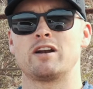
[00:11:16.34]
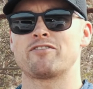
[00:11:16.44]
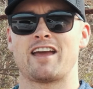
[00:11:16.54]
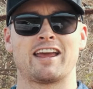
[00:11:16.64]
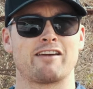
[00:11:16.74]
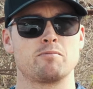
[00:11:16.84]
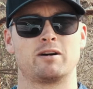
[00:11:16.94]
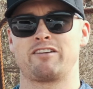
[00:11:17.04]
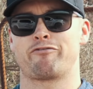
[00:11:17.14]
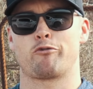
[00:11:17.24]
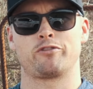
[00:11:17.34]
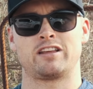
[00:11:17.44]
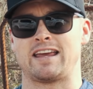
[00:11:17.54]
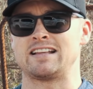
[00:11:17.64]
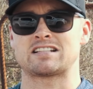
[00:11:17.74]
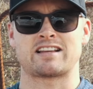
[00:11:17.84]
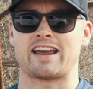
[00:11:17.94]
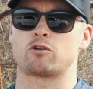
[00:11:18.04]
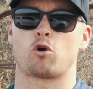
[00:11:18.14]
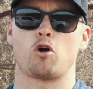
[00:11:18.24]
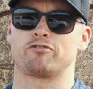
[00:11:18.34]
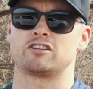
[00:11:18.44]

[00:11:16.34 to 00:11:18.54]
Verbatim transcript: want to thank everybody for the insane growth